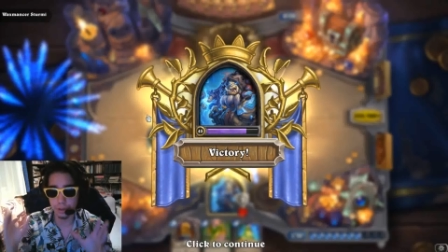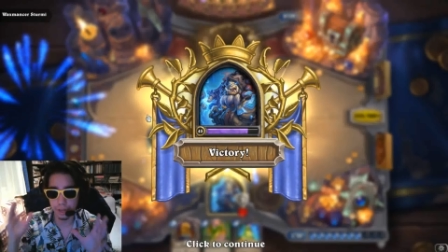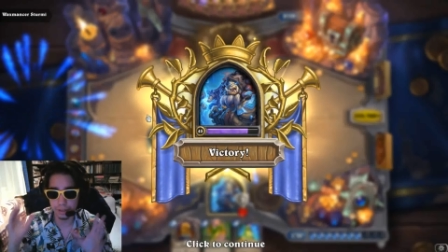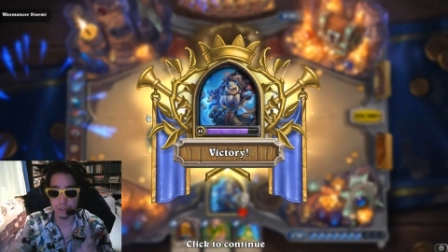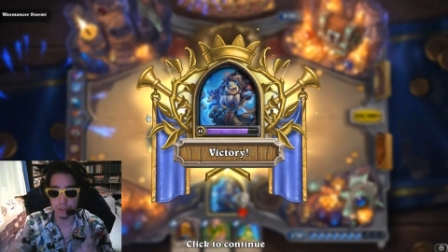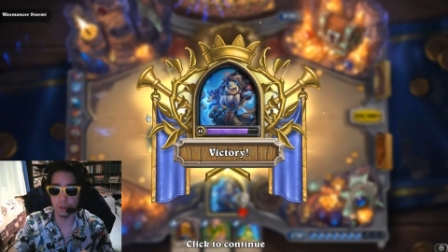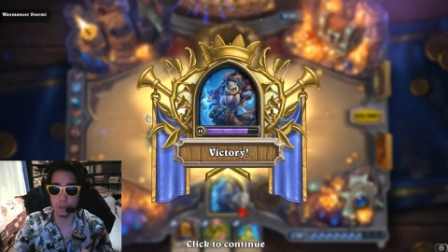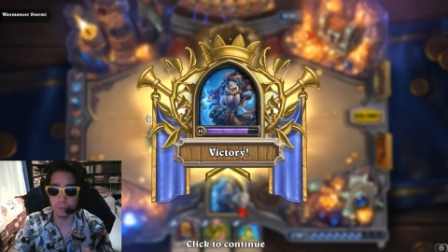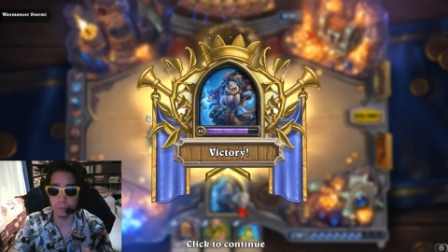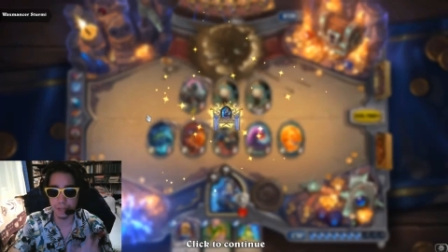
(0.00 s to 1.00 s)
and stronger
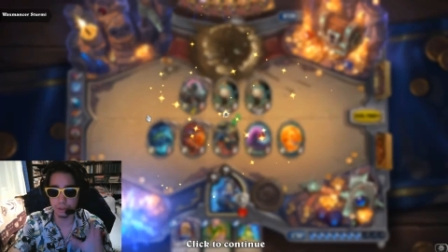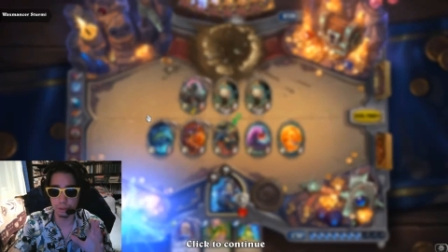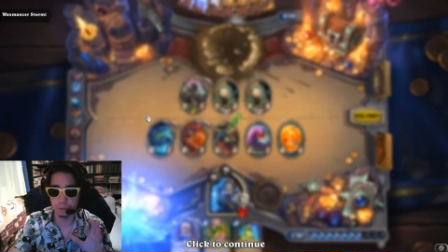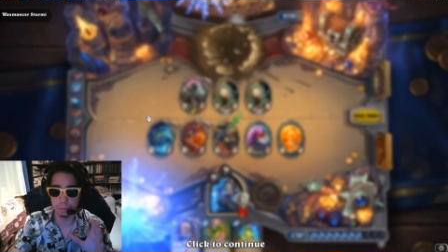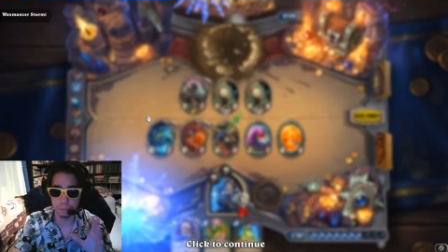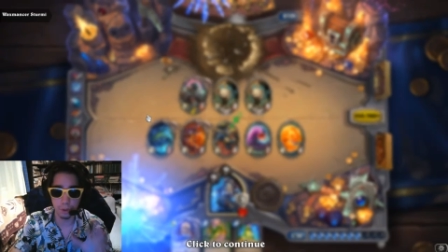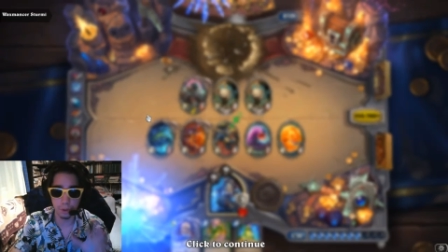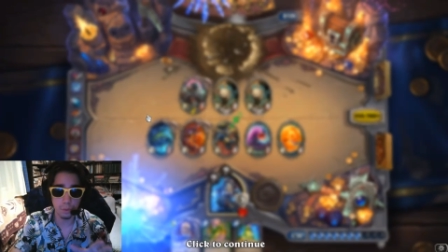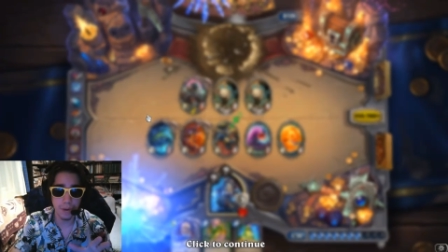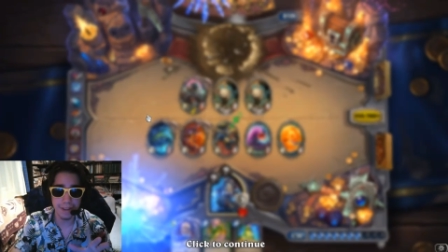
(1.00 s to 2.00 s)
where you do
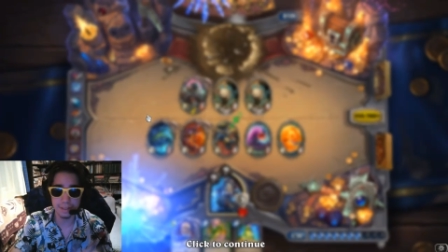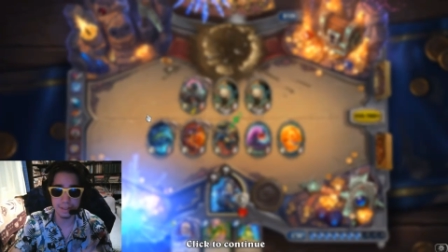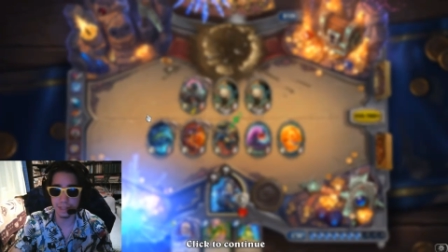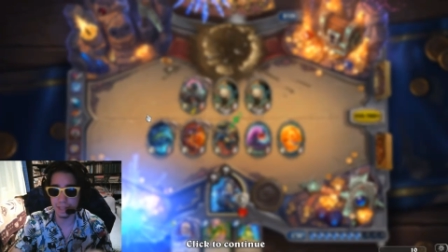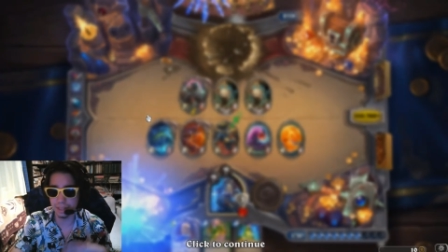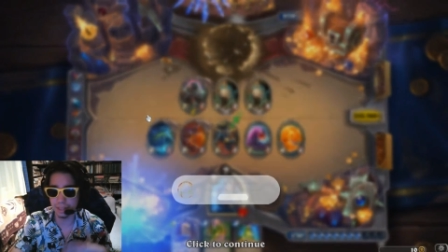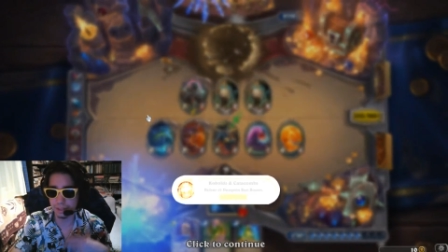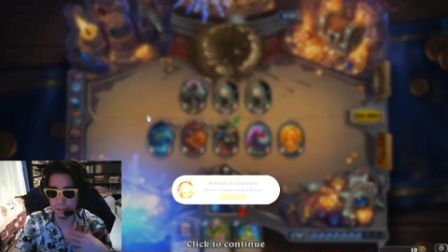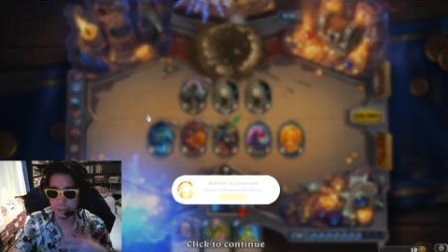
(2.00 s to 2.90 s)
progress. You get extra X